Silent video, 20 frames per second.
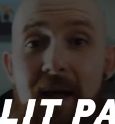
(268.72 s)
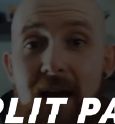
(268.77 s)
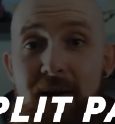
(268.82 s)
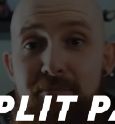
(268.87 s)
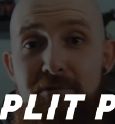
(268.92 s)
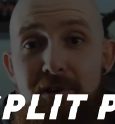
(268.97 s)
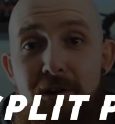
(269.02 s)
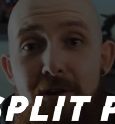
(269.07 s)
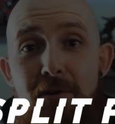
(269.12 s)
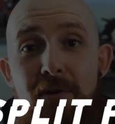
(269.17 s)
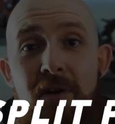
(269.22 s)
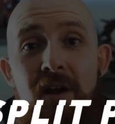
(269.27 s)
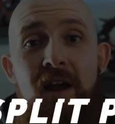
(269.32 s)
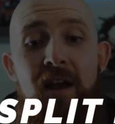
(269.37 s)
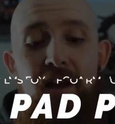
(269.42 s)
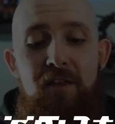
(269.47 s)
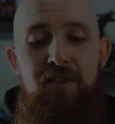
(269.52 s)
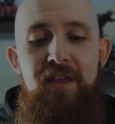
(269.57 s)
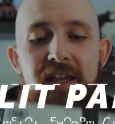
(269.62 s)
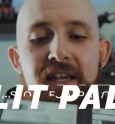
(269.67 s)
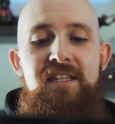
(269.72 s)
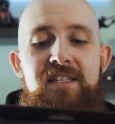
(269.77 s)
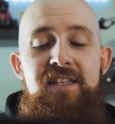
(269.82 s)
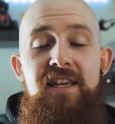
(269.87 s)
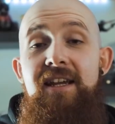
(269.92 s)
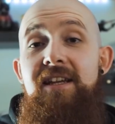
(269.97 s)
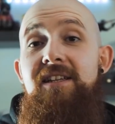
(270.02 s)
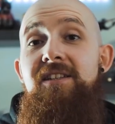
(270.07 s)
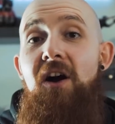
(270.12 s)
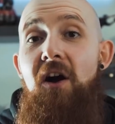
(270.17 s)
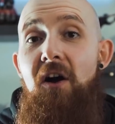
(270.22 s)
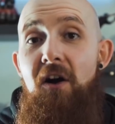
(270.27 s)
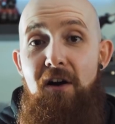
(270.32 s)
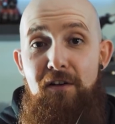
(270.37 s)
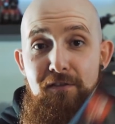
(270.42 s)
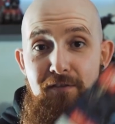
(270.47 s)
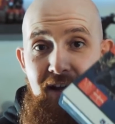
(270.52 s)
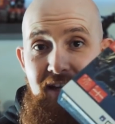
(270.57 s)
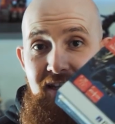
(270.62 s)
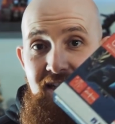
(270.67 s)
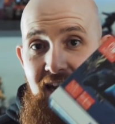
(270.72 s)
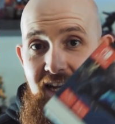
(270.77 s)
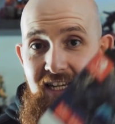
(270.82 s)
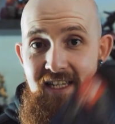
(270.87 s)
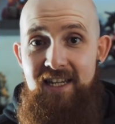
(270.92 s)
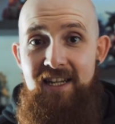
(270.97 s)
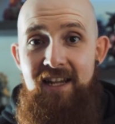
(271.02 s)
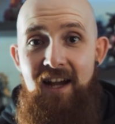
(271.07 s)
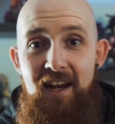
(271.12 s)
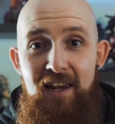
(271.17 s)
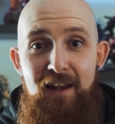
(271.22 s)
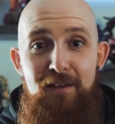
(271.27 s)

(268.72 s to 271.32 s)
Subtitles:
Pad Pro. These things are fantastic. I